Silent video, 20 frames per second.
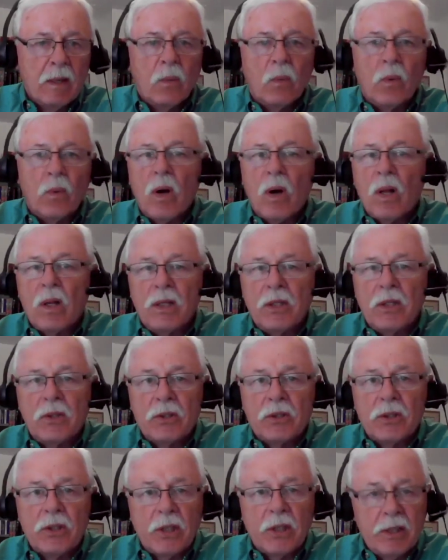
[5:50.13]
We're all
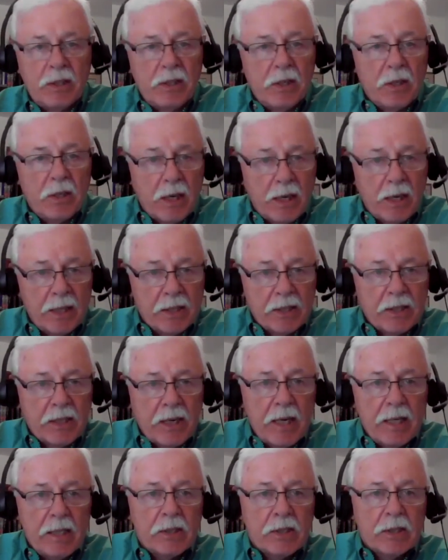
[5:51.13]
interested in the United
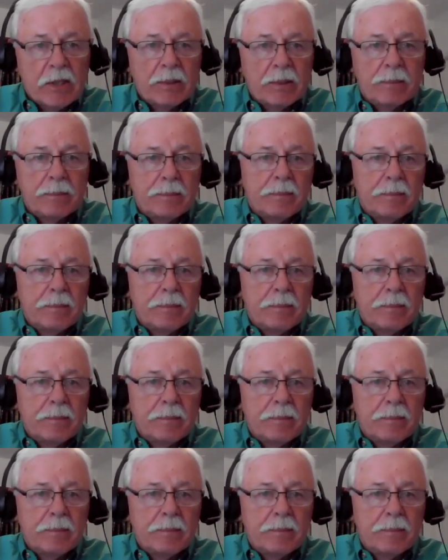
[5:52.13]
States,